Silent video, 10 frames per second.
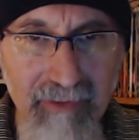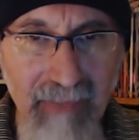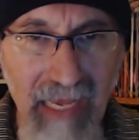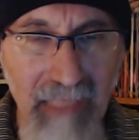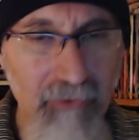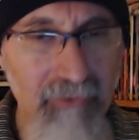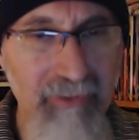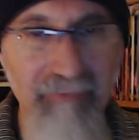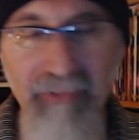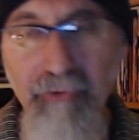How long
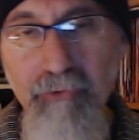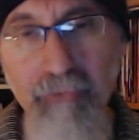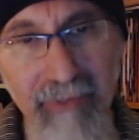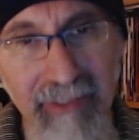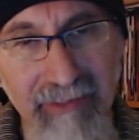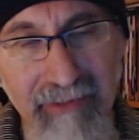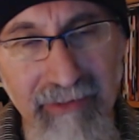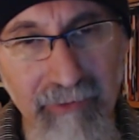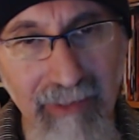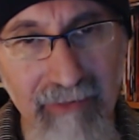they've been doing it is
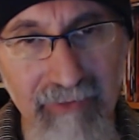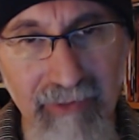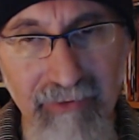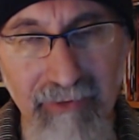irrelevant,